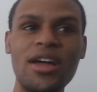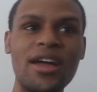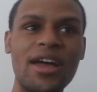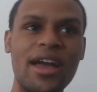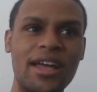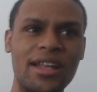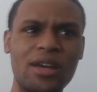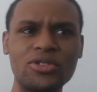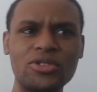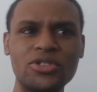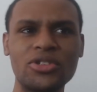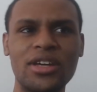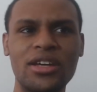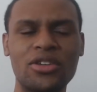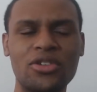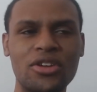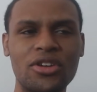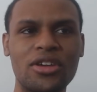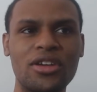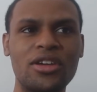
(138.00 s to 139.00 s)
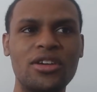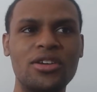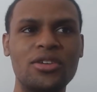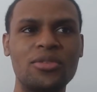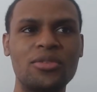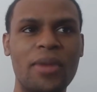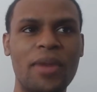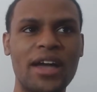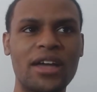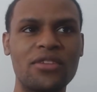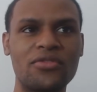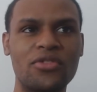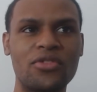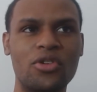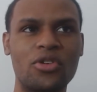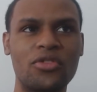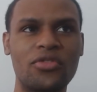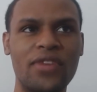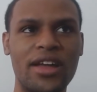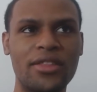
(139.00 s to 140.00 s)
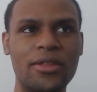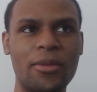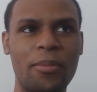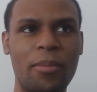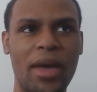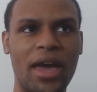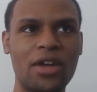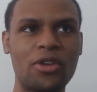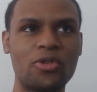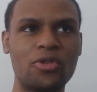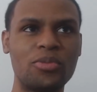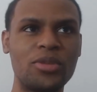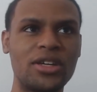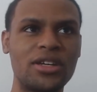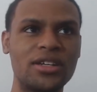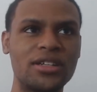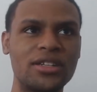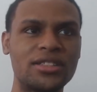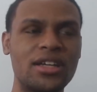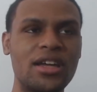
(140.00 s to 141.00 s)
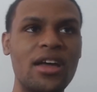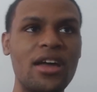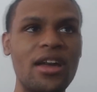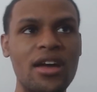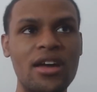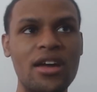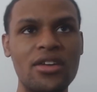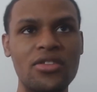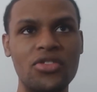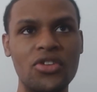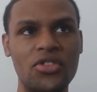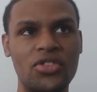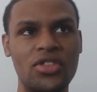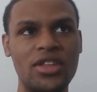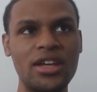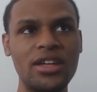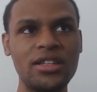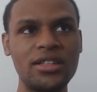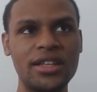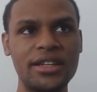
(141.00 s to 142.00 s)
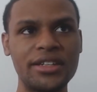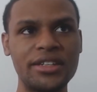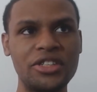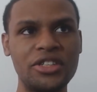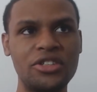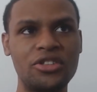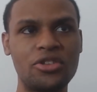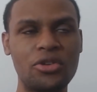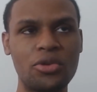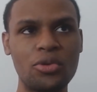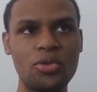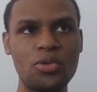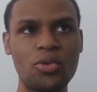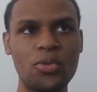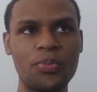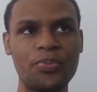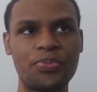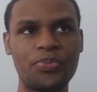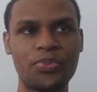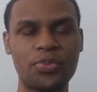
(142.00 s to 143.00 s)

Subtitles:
And I was like looking back and forth at the panel because the thing that she threw